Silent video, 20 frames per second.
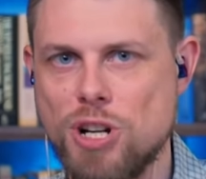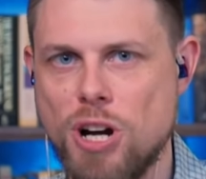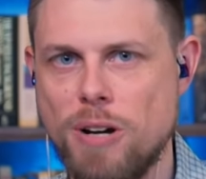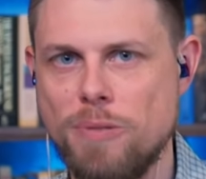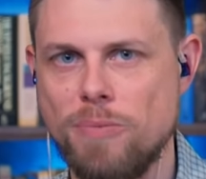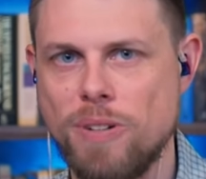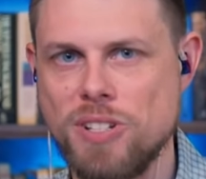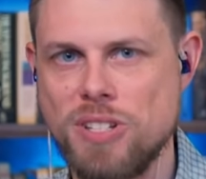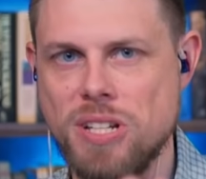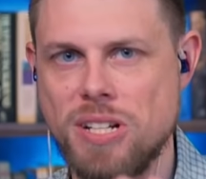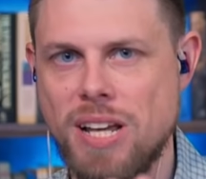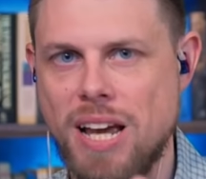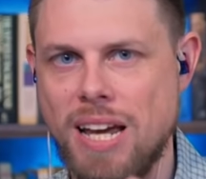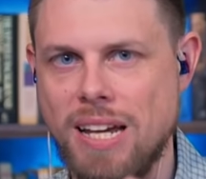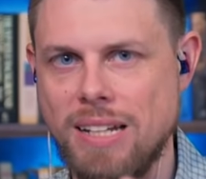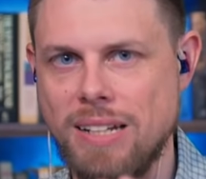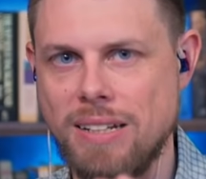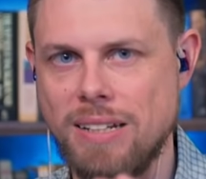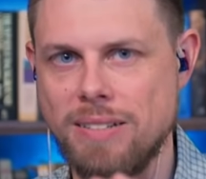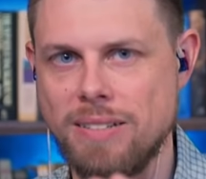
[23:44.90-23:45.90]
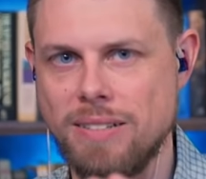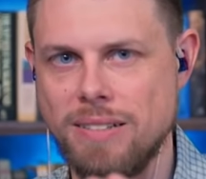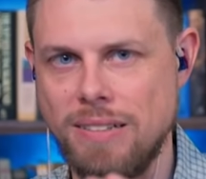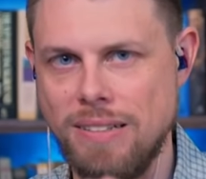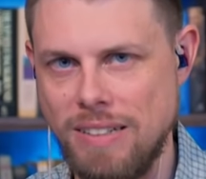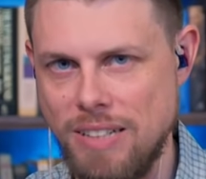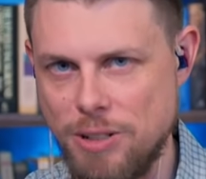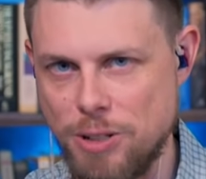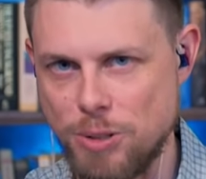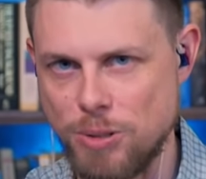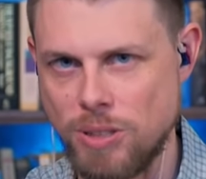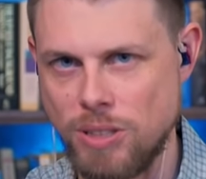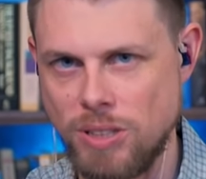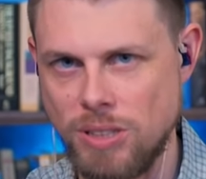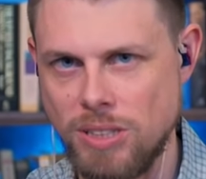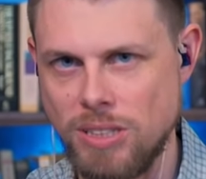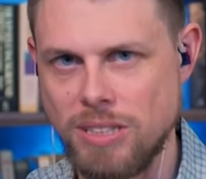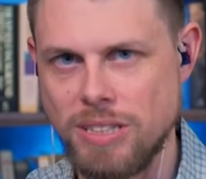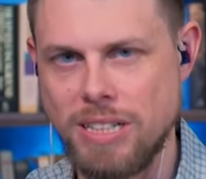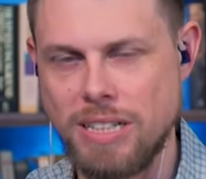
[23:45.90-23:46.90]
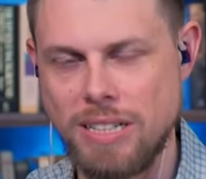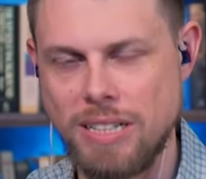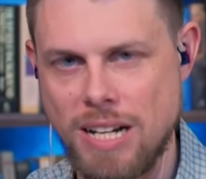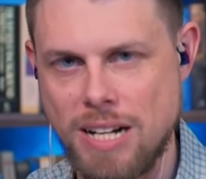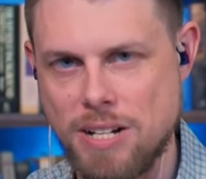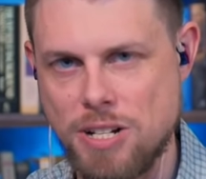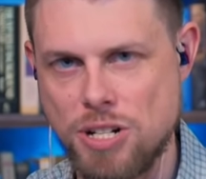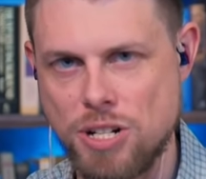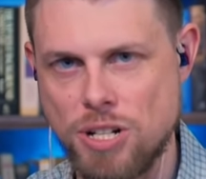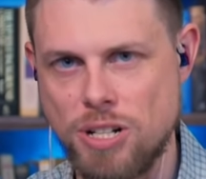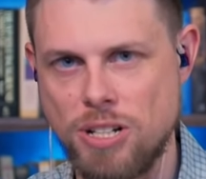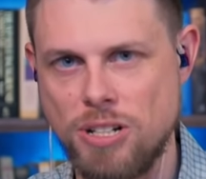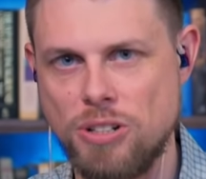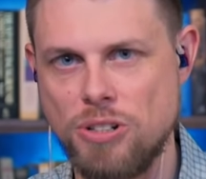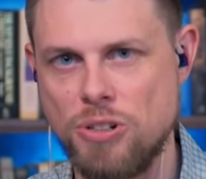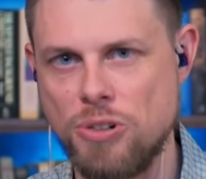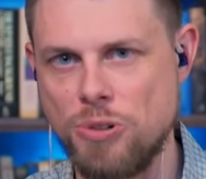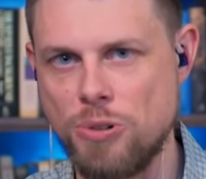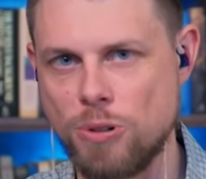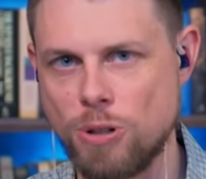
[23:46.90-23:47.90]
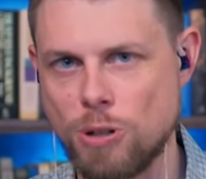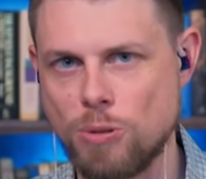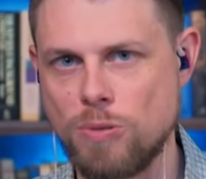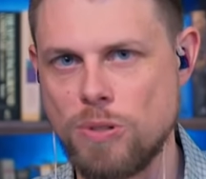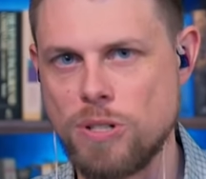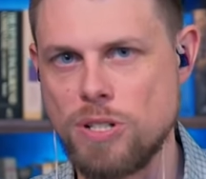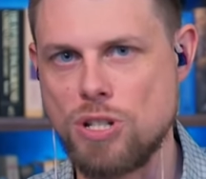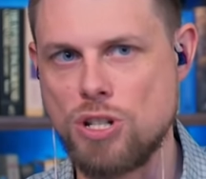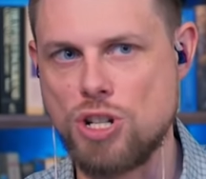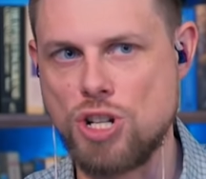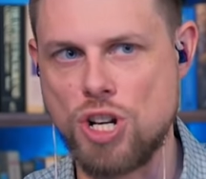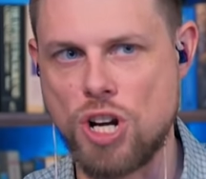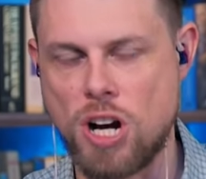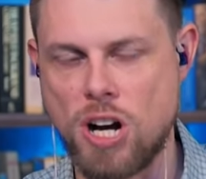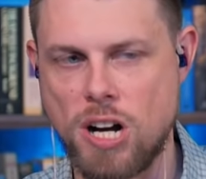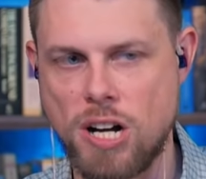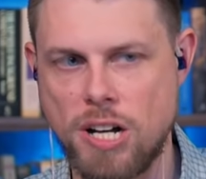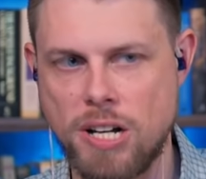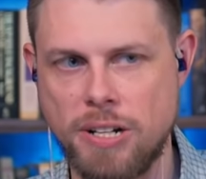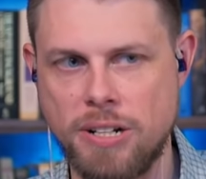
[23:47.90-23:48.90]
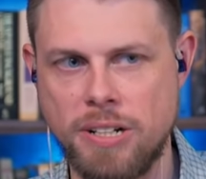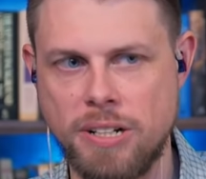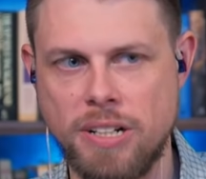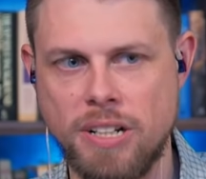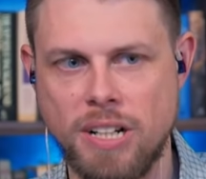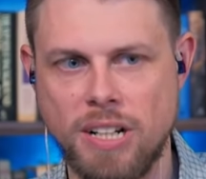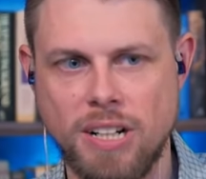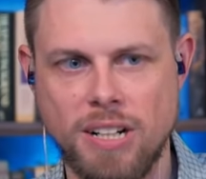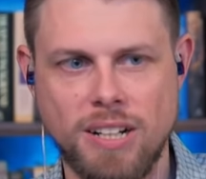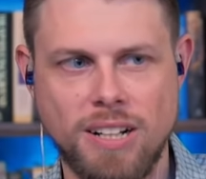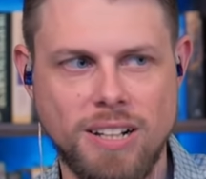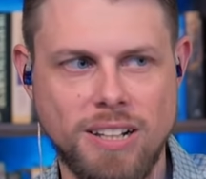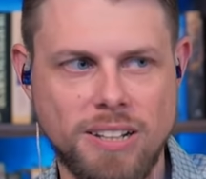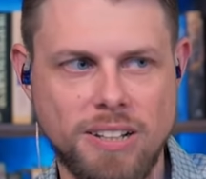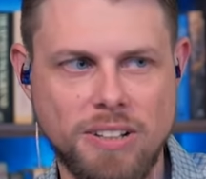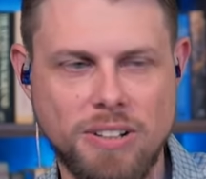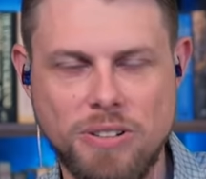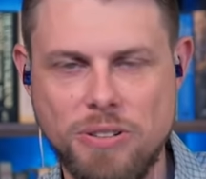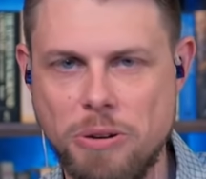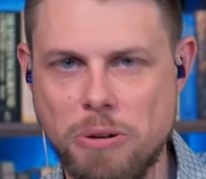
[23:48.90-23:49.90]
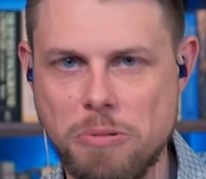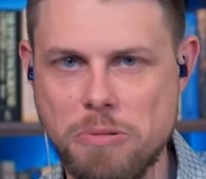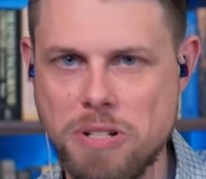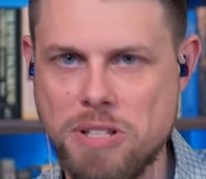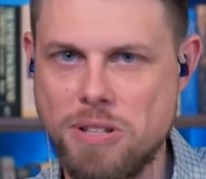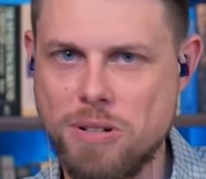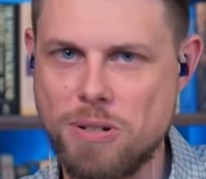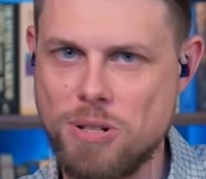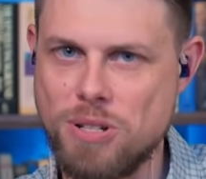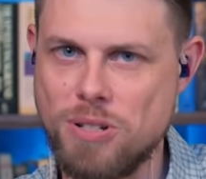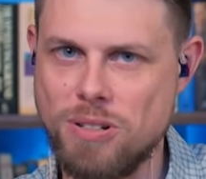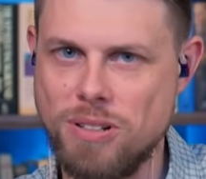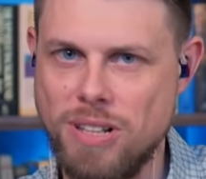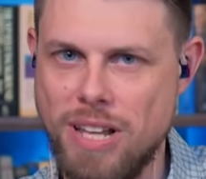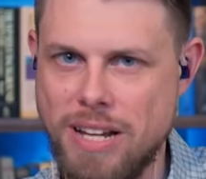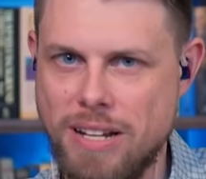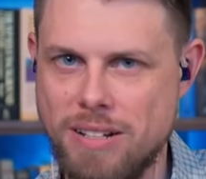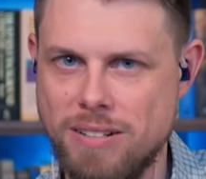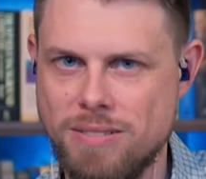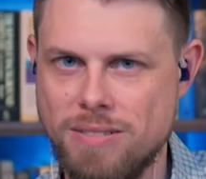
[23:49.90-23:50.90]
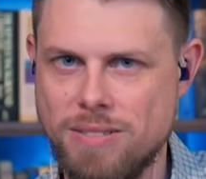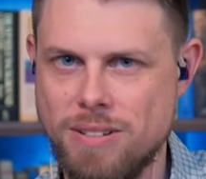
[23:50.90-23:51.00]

John wasn't a literal Elijah, nor was there like